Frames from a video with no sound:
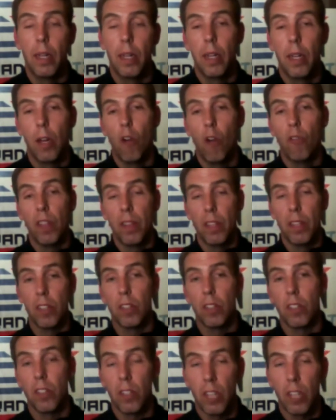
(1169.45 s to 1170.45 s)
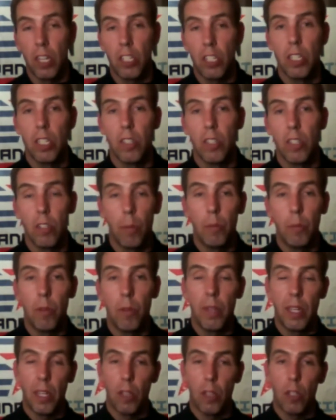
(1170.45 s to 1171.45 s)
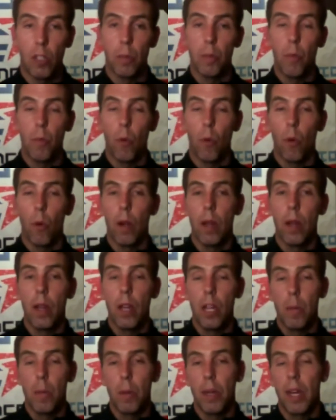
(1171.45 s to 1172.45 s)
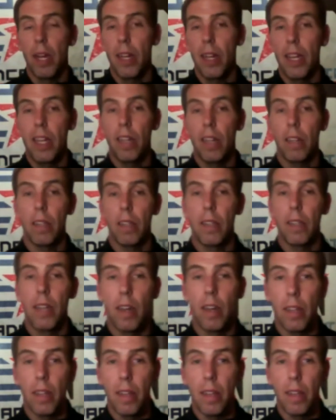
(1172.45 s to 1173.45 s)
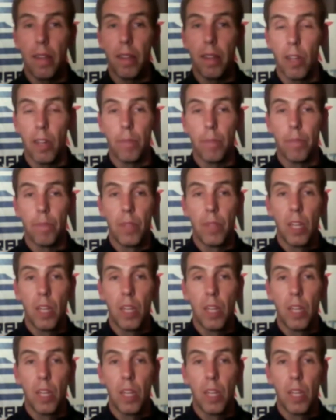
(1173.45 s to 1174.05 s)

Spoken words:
hopefully this discussion has helped you think a little bit more about how to handle it, how to get things out.